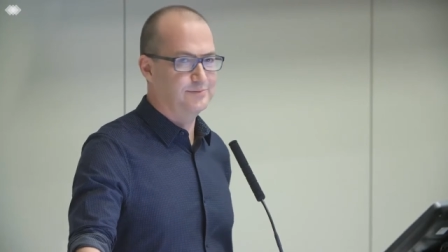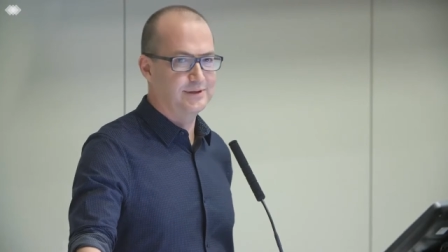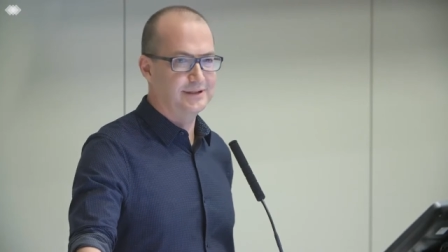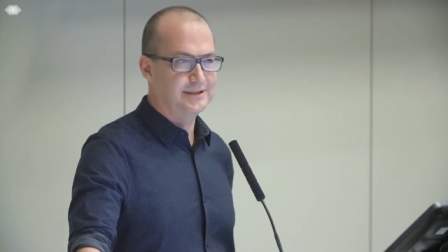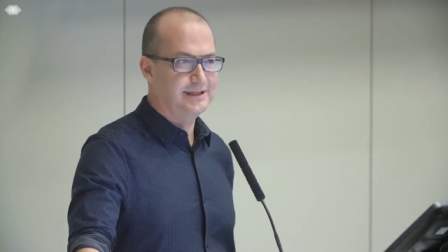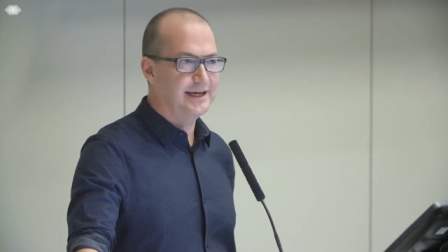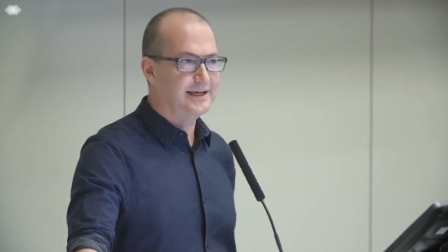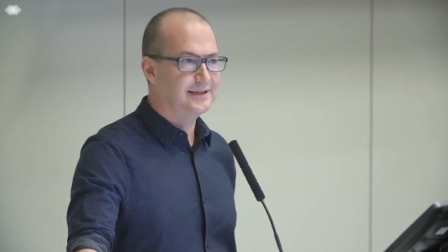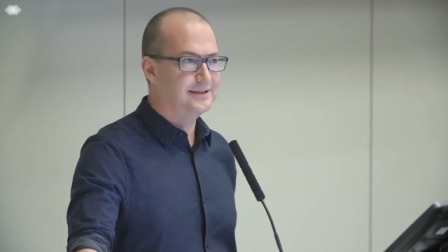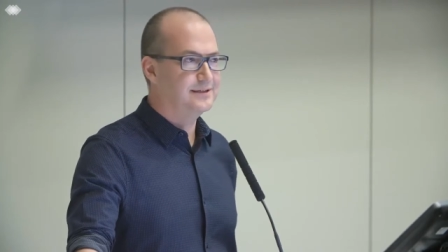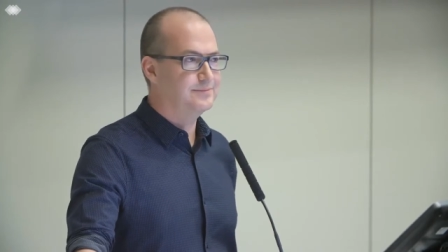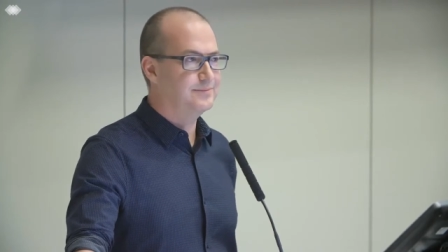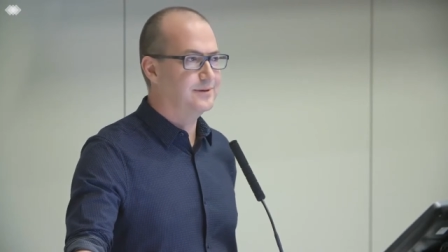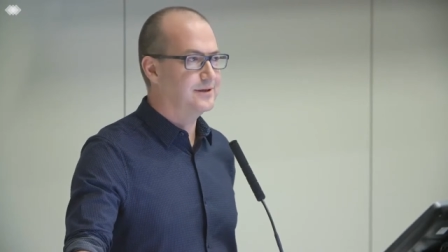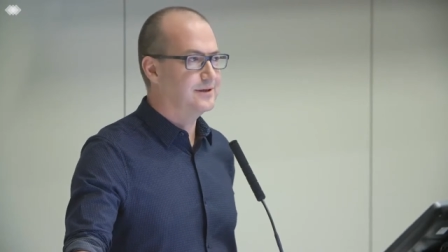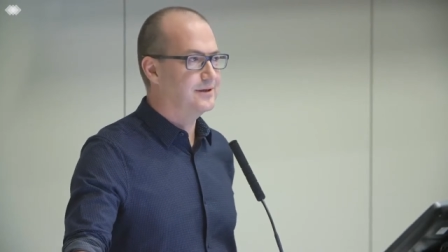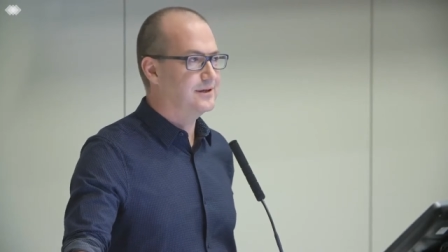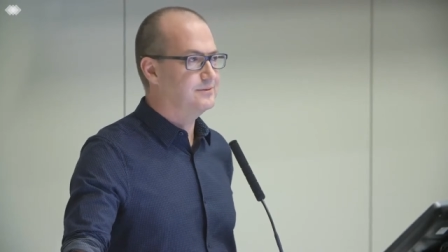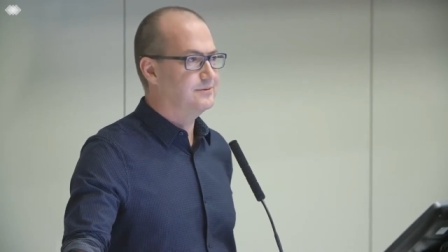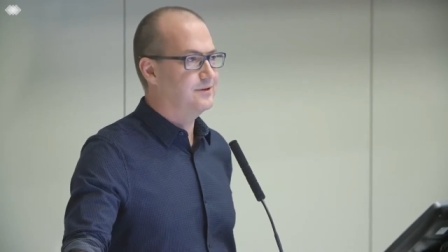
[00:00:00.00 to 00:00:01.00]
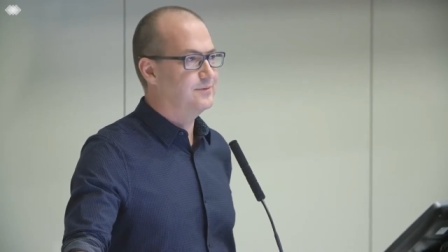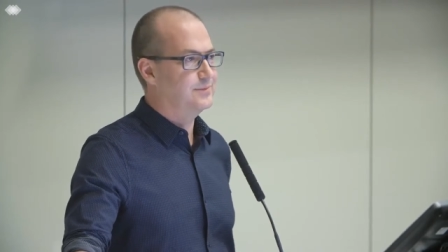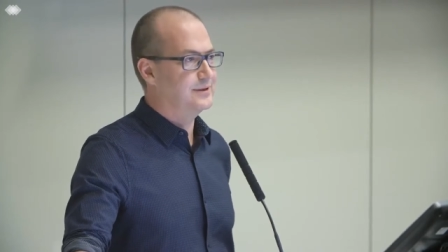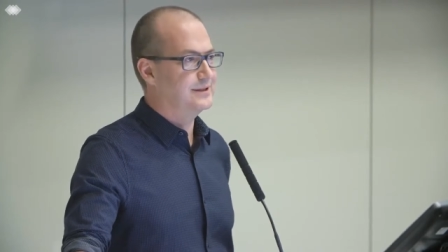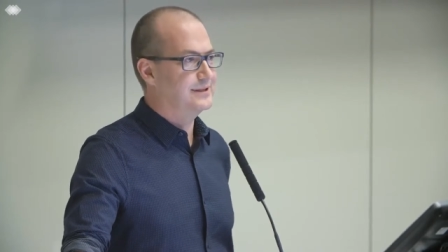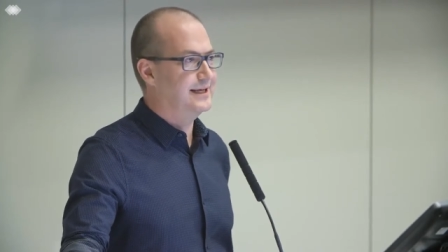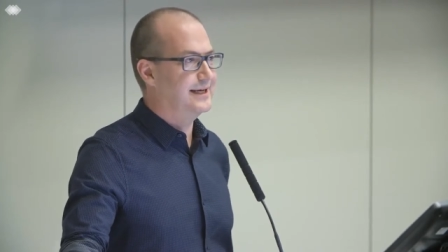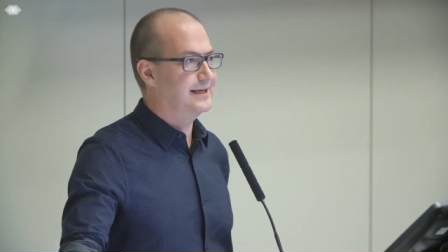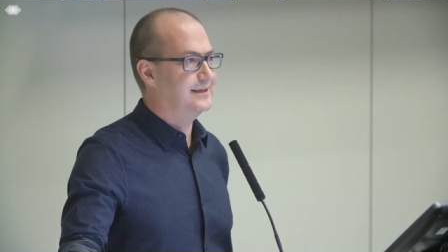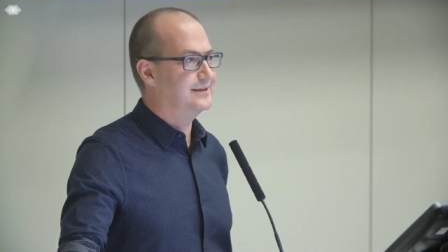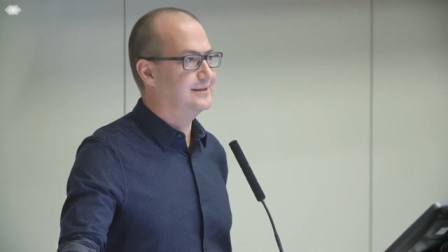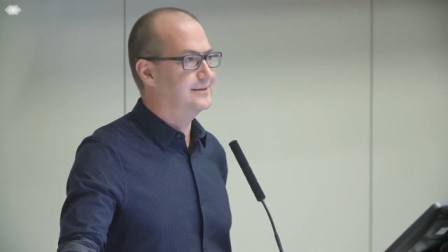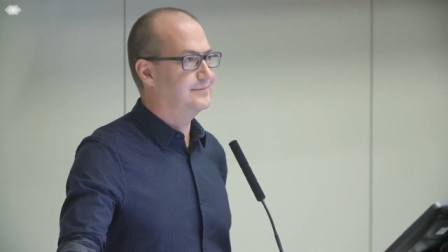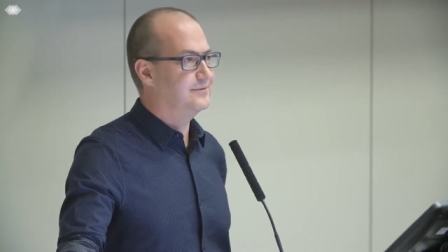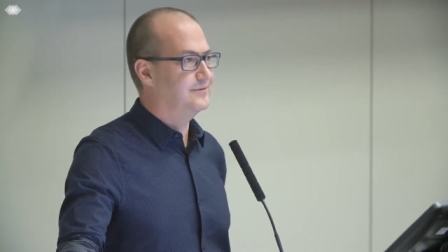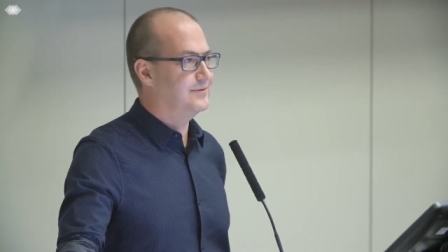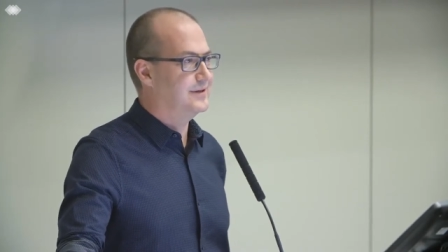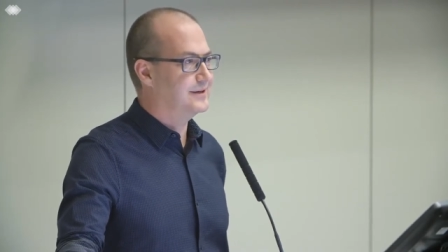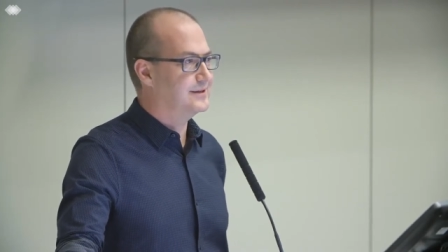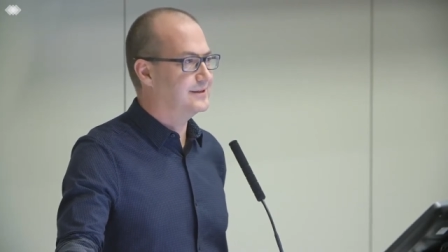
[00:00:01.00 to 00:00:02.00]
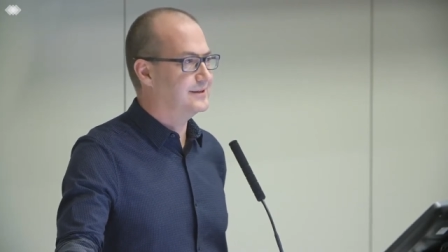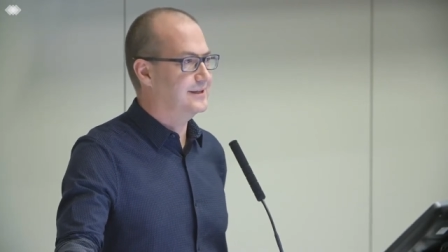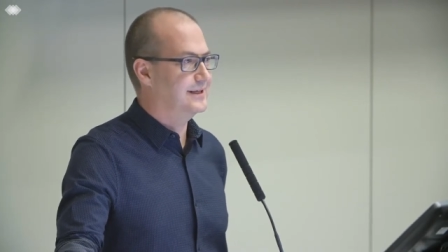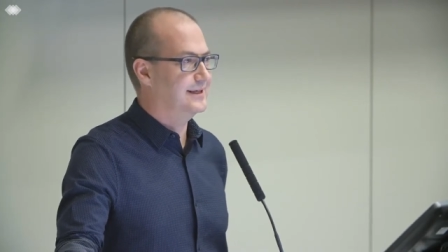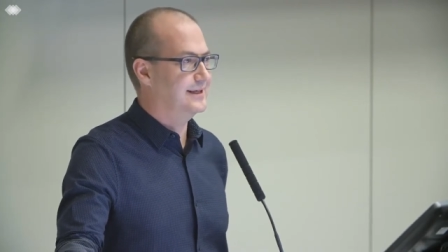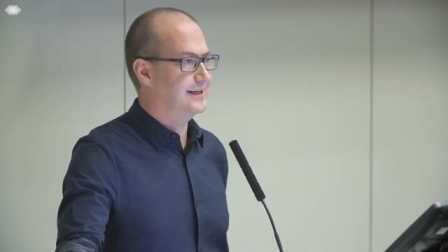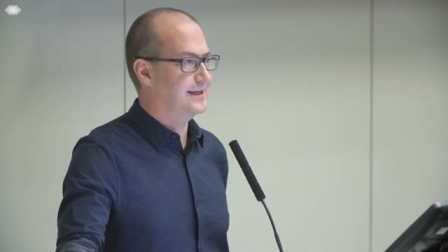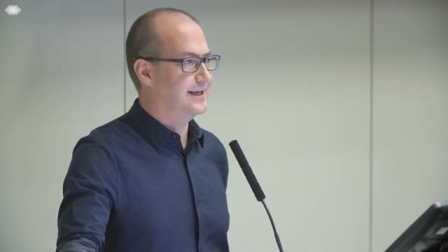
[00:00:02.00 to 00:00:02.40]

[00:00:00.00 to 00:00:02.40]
Protected because we protected them fiercely